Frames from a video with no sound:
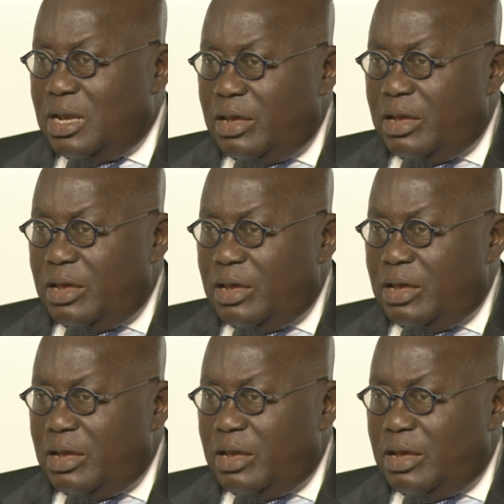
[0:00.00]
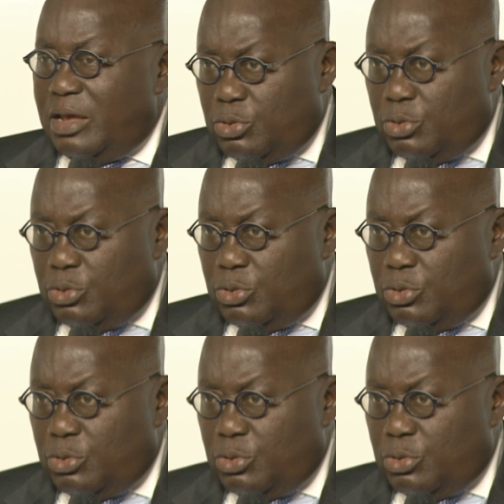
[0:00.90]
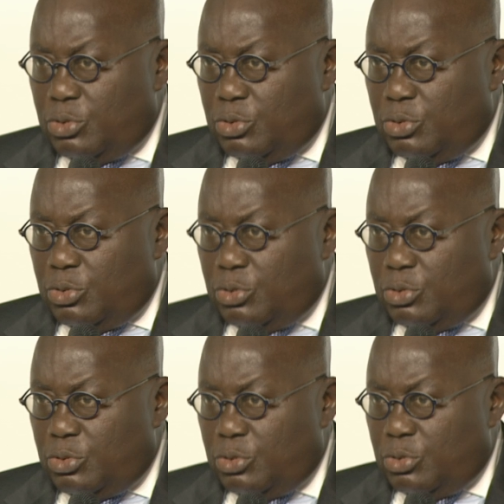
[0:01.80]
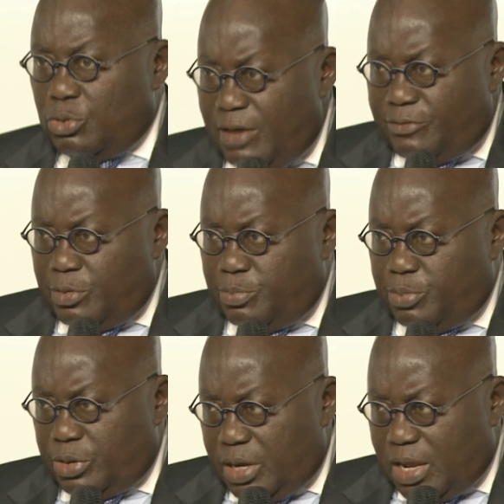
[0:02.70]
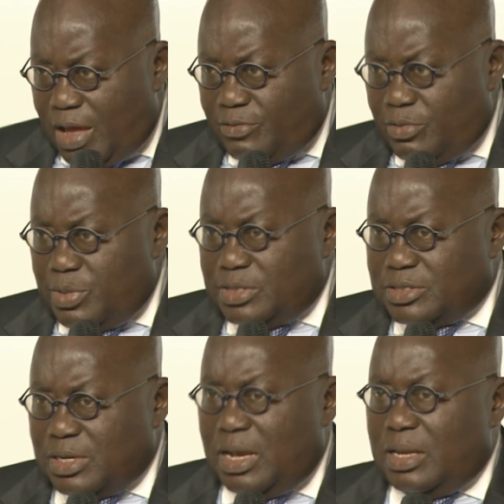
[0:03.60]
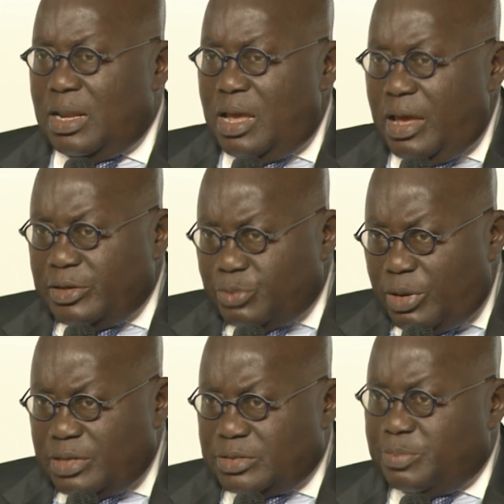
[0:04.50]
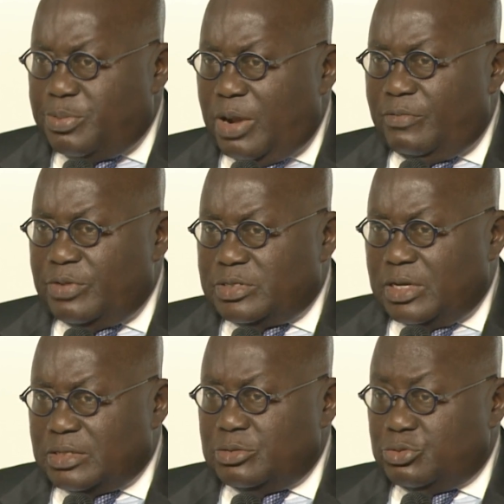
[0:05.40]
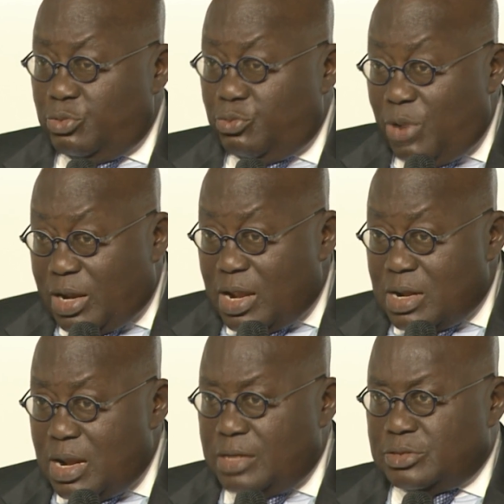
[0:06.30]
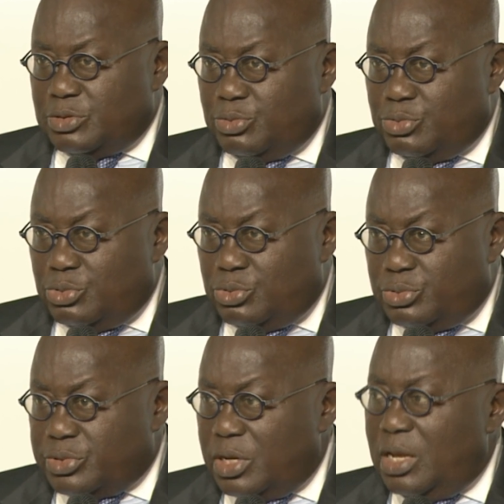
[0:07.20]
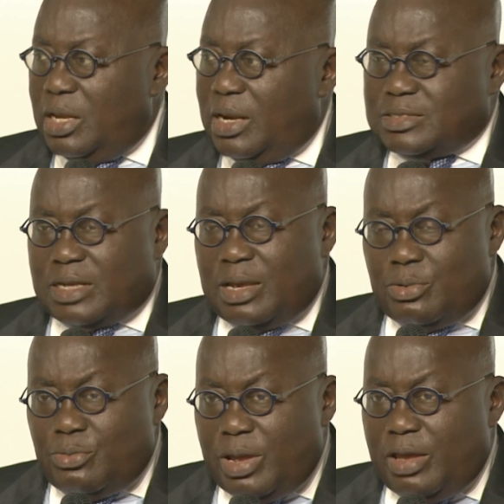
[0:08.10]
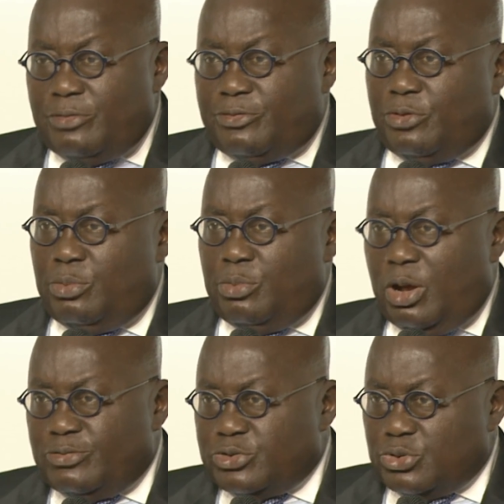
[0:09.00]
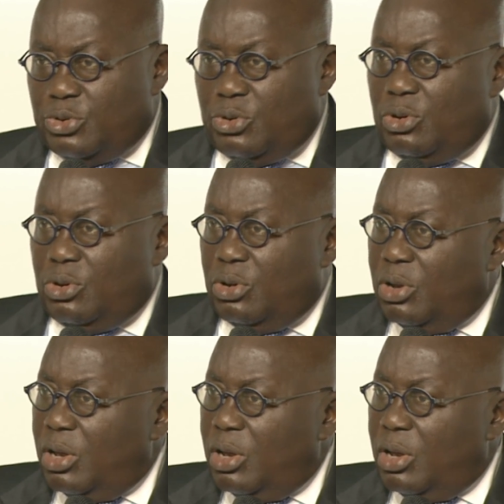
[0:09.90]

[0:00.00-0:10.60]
that we have to go looking forward, to commit everybody, government side as well as the private sector, to recognize the rules. Let's get away from offshore